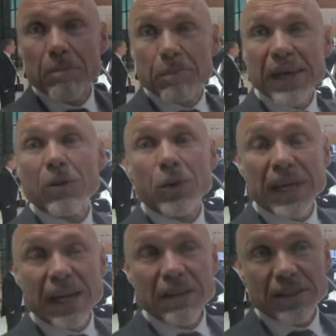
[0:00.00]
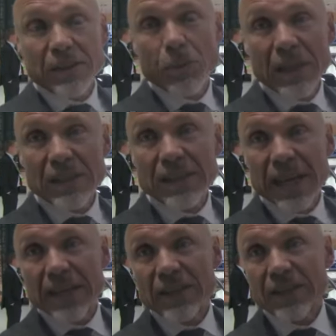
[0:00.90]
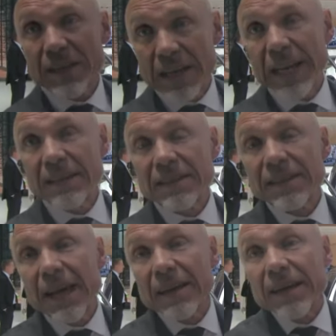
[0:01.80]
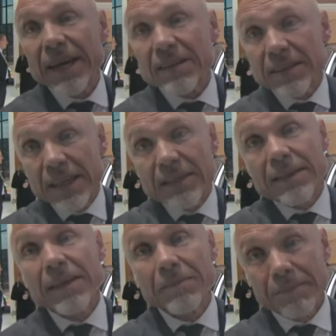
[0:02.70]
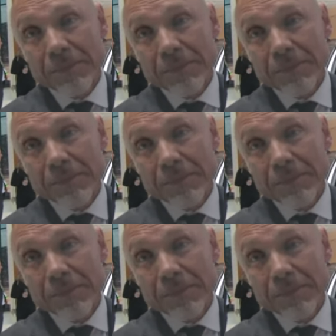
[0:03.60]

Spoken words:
Big wheels, one size less than the XC60.